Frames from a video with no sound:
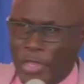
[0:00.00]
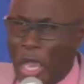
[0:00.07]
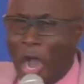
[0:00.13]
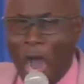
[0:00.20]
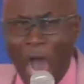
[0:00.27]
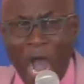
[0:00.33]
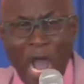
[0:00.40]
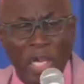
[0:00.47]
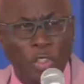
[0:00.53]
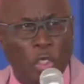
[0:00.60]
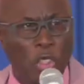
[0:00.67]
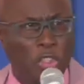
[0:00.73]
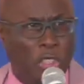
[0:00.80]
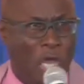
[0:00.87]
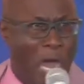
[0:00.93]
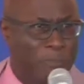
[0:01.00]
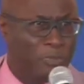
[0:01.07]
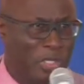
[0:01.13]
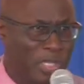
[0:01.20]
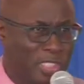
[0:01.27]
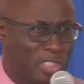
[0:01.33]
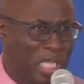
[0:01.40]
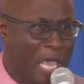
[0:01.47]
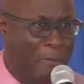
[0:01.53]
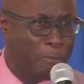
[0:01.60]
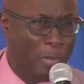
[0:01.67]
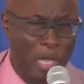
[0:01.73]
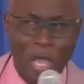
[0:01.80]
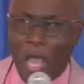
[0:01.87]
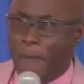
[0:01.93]
The halt could come to the
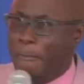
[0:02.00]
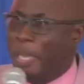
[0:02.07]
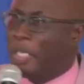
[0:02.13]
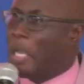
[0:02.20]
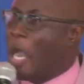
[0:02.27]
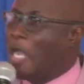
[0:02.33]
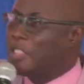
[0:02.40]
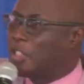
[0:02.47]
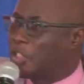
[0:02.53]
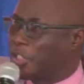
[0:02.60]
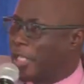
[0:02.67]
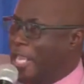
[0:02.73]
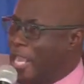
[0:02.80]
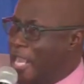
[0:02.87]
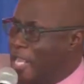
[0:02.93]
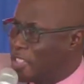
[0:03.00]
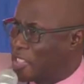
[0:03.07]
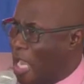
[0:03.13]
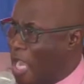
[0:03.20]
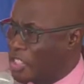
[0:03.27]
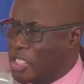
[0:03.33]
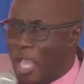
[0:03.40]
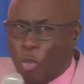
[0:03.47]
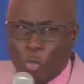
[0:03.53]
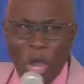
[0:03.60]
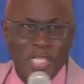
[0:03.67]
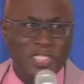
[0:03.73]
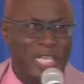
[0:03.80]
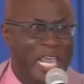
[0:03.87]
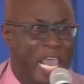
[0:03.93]
temple because Jesus
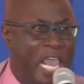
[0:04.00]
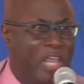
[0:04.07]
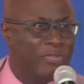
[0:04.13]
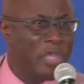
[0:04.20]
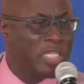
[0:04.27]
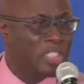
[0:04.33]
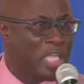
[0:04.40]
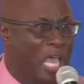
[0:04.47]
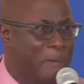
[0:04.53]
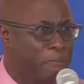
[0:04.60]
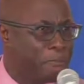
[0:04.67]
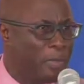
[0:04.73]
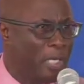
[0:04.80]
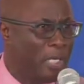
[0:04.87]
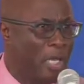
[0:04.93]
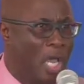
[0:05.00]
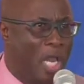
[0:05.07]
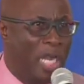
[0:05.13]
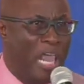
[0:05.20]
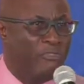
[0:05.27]
was in the temple.